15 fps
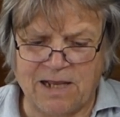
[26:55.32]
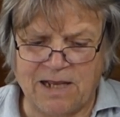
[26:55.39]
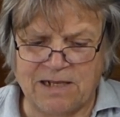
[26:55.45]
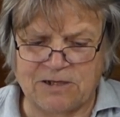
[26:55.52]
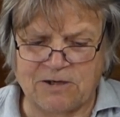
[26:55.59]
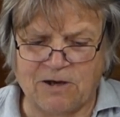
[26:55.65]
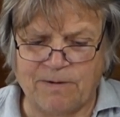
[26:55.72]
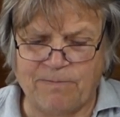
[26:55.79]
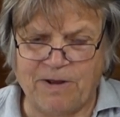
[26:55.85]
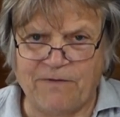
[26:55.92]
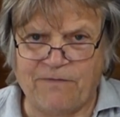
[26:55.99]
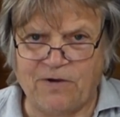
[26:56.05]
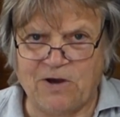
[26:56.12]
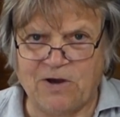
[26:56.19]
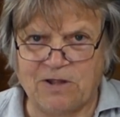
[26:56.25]
it's gone a
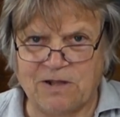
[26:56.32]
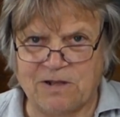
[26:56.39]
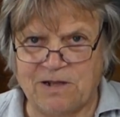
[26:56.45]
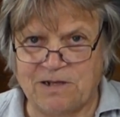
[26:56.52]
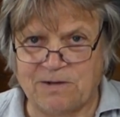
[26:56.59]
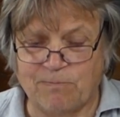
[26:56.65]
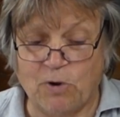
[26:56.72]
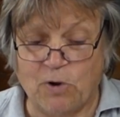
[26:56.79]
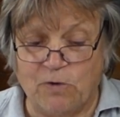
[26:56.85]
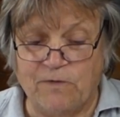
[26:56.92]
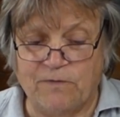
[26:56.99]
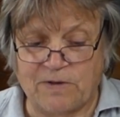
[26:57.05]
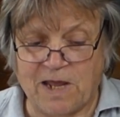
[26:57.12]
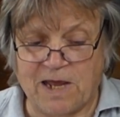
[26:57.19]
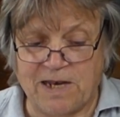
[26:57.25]
bit further, it's
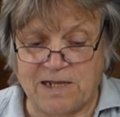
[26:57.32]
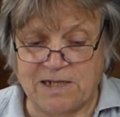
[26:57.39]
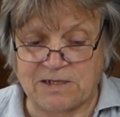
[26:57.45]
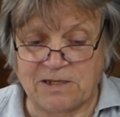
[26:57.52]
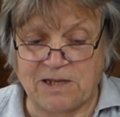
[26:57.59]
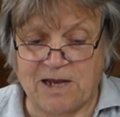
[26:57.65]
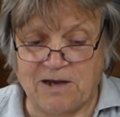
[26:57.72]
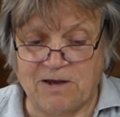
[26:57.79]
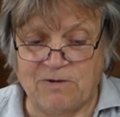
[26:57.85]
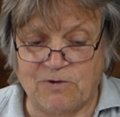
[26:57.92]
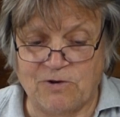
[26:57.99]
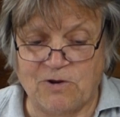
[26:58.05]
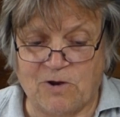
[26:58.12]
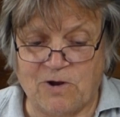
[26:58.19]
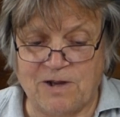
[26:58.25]
moved, and it's now
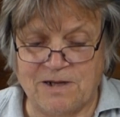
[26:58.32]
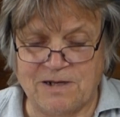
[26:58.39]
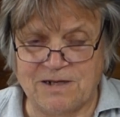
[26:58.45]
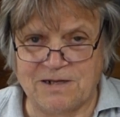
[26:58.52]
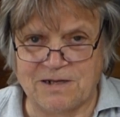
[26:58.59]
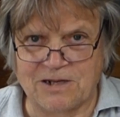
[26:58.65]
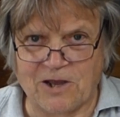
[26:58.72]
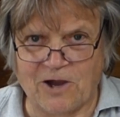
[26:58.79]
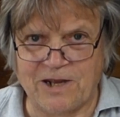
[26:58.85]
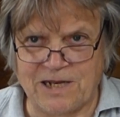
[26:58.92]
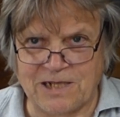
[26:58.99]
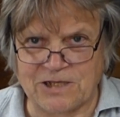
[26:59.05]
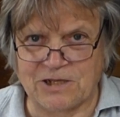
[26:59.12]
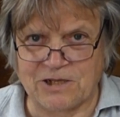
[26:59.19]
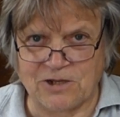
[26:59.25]
not
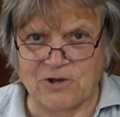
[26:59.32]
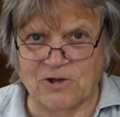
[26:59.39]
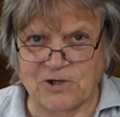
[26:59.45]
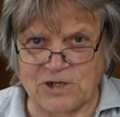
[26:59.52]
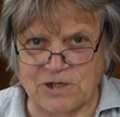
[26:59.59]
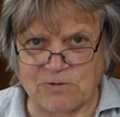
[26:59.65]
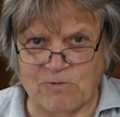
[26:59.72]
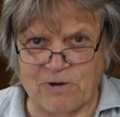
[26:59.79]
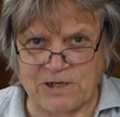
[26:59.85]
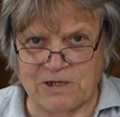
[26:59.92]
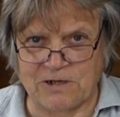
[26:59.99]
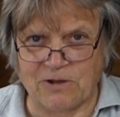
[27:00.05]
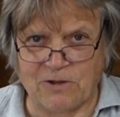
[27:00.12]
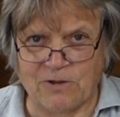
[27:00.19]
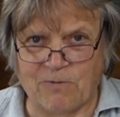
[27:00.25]
going into the notch, it's
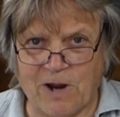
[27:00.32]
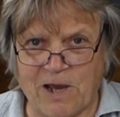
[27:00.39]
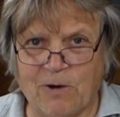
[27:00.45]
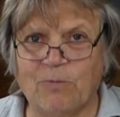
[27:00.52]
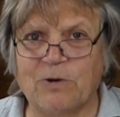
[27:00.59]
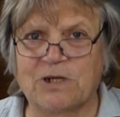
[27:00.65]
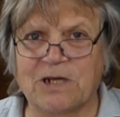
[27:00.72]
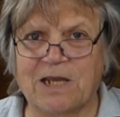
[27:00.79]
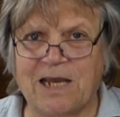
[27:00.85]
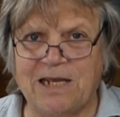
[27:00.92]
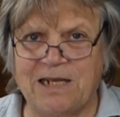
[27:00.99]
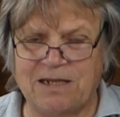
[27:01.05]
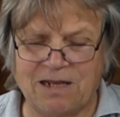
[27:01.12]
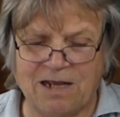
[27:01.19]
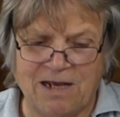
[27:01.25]
resting on the rail, which
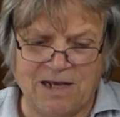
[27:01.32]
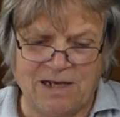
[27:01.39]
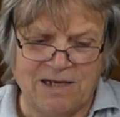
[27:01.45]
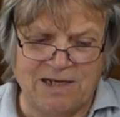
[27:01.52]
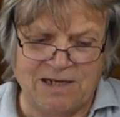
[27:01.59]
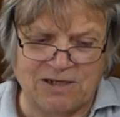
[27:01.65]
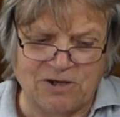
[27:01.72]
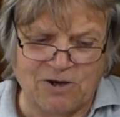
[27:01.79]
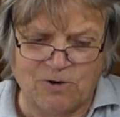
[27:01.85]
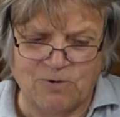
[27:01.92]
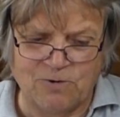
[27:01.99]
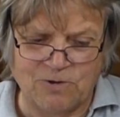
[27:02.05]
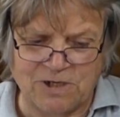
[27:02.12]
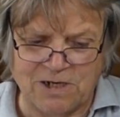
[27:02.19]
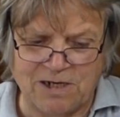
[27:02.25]
again is
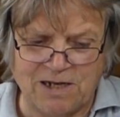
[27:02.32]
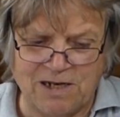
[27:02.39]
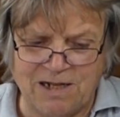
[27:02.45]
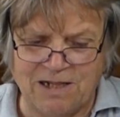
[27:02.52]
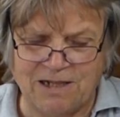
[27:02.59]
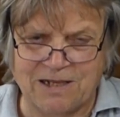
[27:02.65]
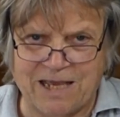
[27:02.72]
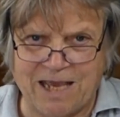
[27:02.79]
causing a little